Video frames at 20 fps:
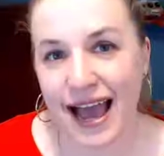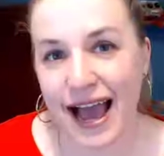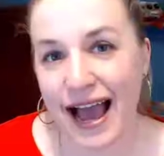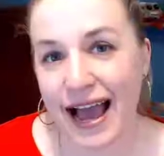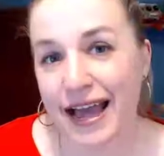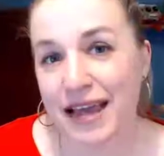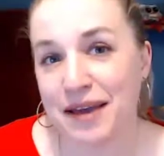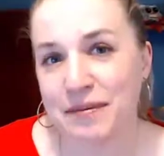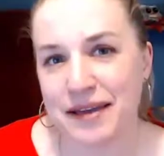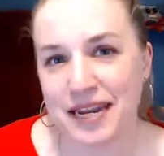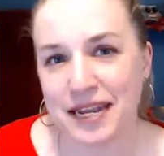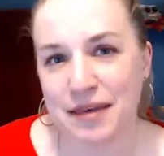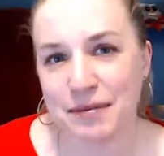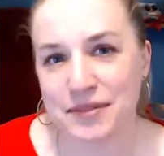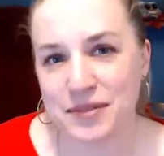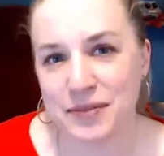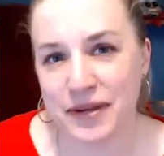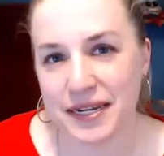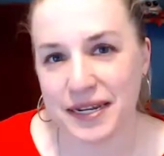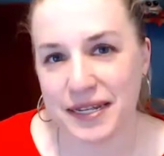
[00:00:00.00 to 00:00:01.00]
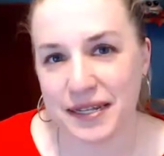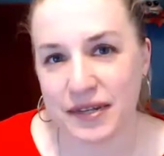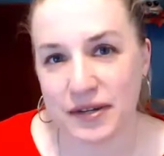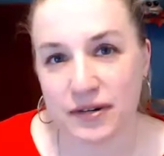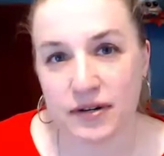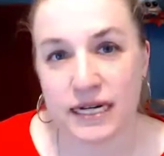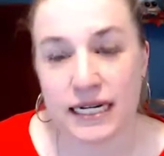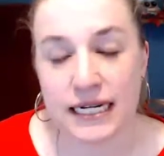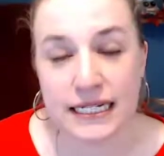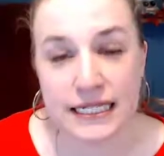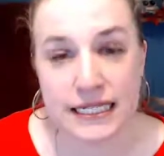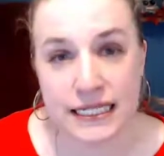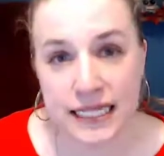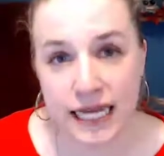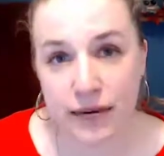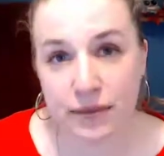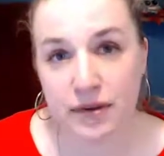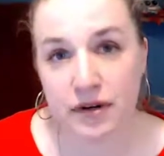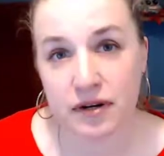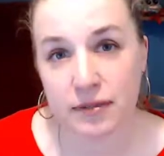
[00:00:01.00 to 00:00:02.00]
Hi, my name is Wendy Litteral, and
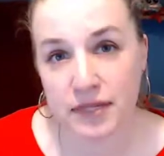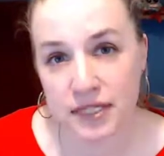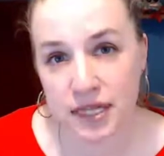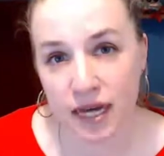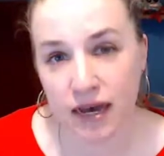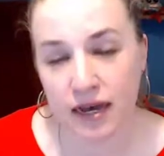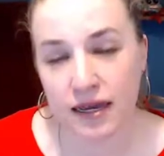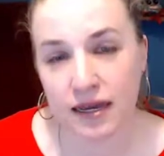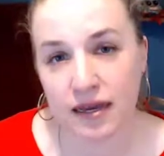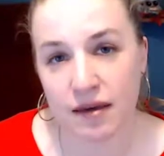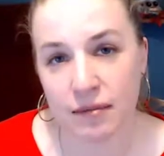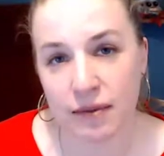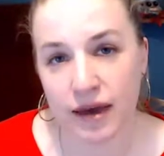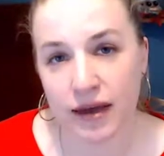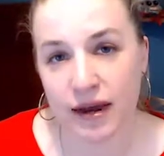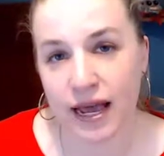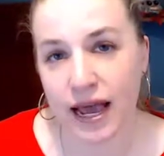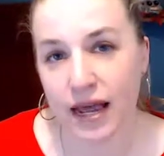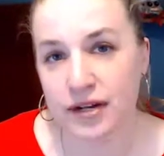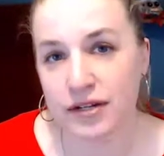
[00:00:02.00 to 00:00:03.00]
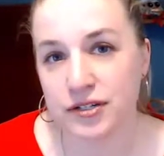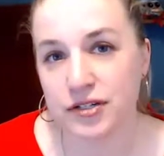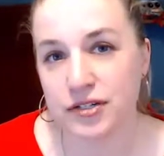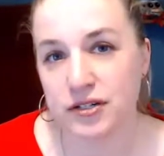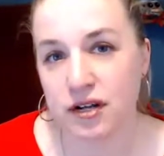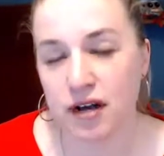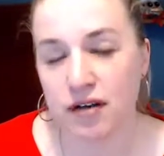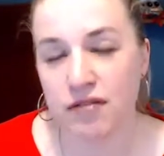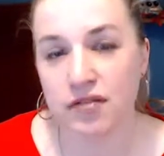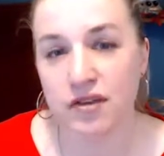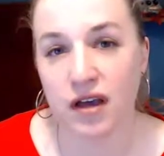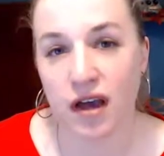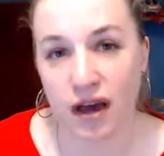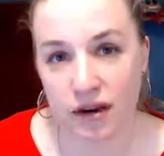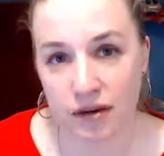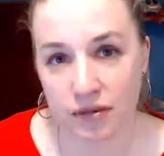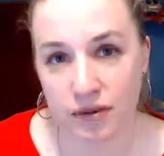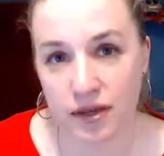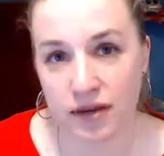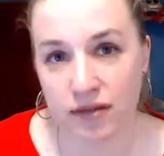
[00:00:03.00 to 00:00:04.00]
today we're going to be talking about how to turn off the
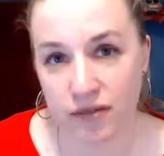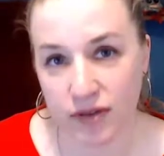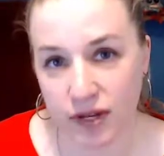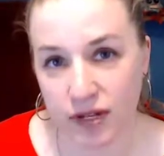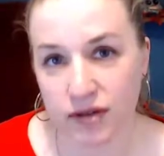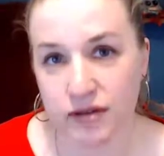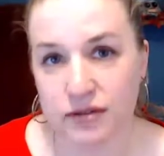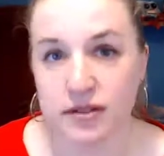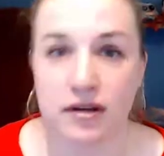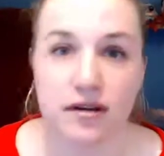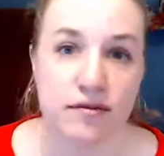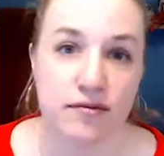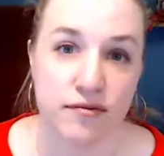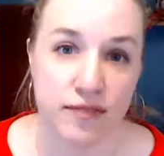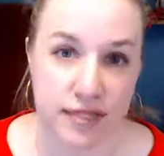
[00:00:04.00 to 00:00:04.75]
autoplay videos on